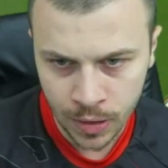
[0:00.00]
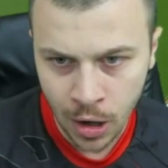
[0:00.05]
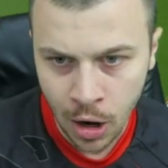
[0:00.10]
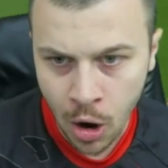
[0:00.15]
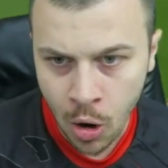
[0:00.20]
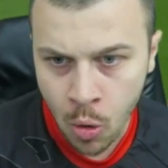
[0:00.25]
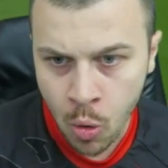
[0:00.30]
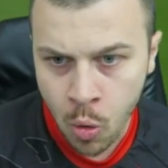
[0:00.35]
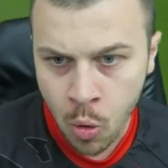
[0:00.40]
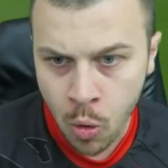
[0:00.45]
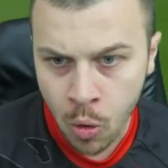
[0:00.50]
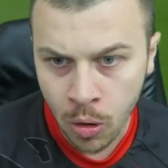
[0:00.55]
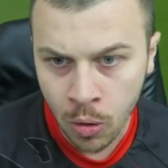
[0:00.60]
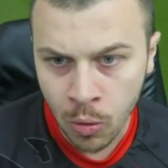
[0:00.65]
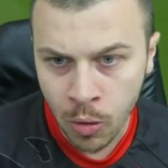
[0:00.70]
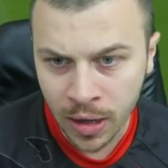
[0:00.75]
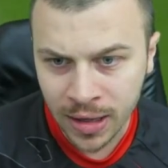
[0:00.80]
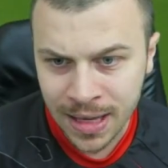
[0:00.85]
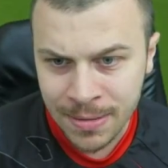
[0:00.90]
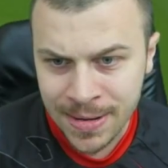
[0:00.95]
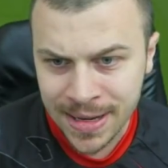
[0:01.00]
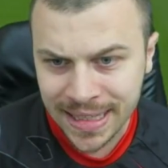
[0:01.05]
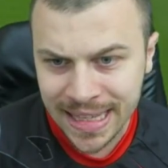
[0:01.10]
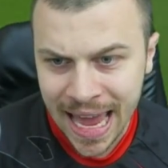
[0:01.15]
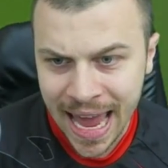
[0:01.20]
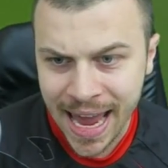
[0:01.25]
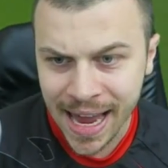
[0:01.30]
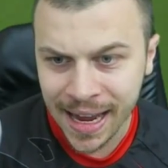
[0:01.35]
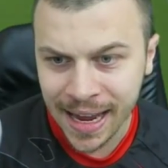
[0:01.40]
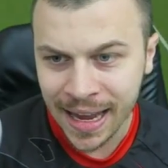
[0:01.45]
Oh, what a
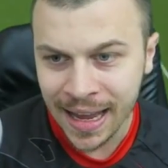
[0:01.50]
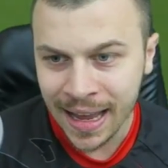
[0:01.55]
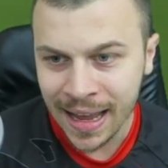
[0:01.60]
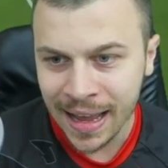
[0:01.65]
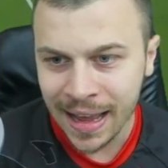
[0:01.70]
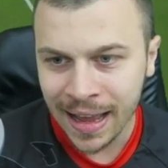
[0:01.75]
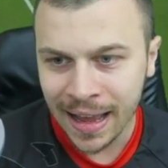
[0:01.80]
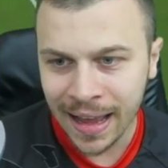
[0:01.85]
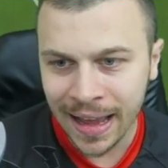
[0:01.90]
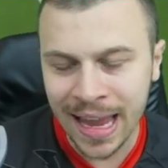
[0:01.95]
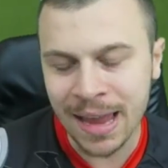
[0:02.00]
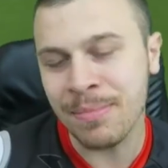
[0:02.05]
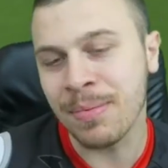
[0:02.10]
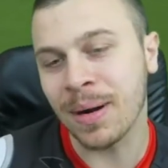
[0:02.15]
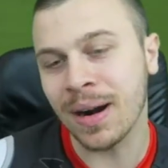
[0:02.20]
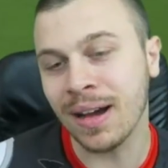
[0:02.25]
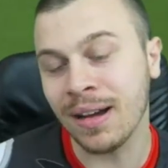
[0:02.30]
mistake! Ibra,